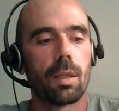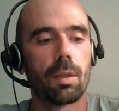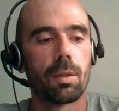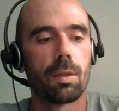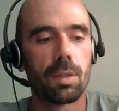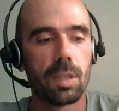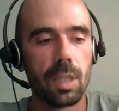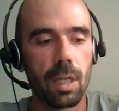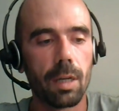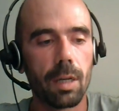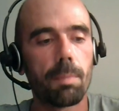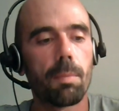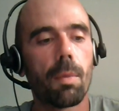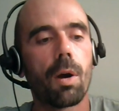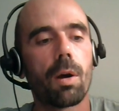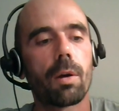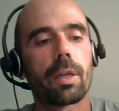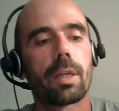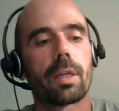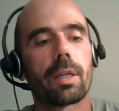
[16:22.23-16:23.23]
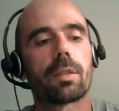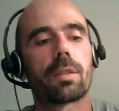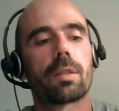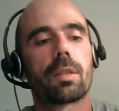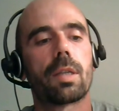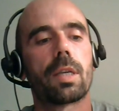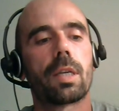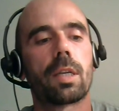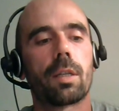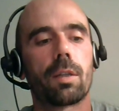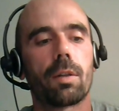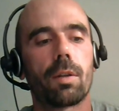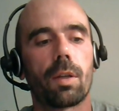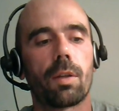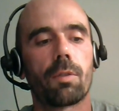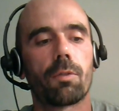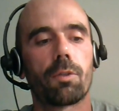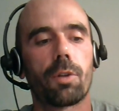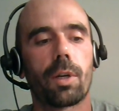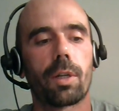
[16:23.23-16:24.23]
the DNN market
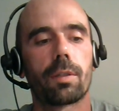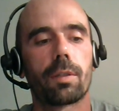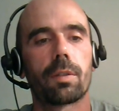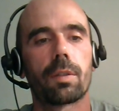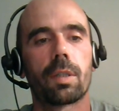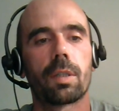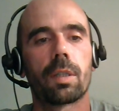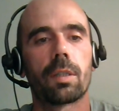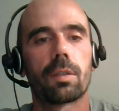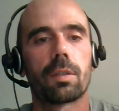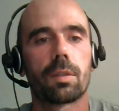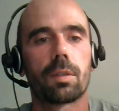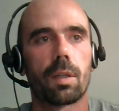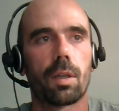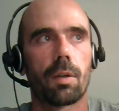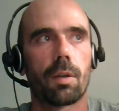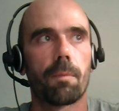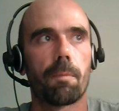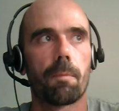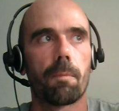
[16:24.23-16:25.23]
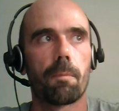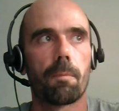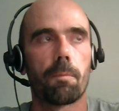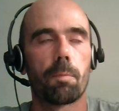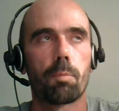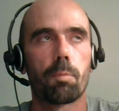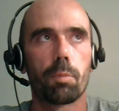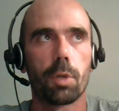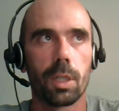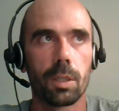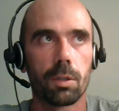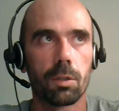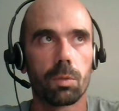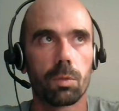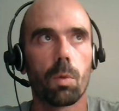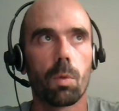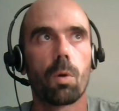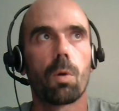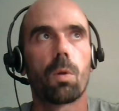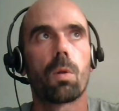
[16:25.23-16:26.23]
in France is pretty
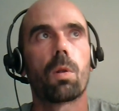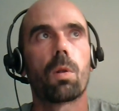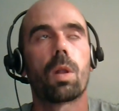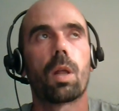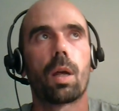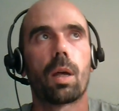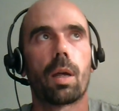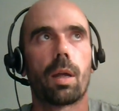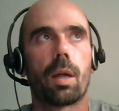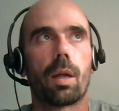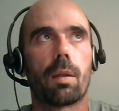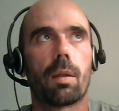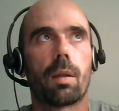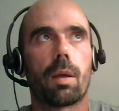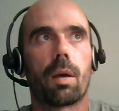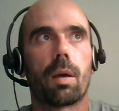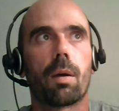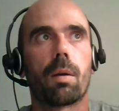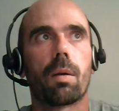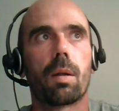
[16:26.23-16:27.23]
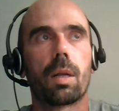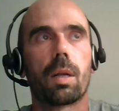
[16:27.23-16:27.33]
small, and